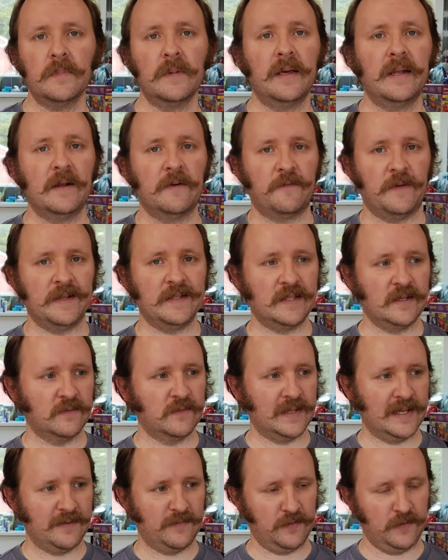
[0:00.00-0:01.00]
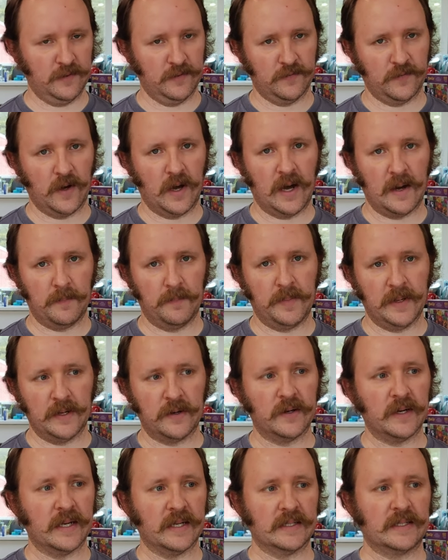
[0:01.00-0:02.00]
offensive level of hop
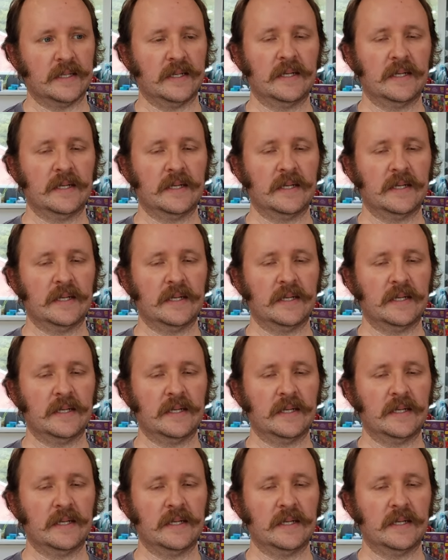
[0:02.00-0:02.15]
bitterness.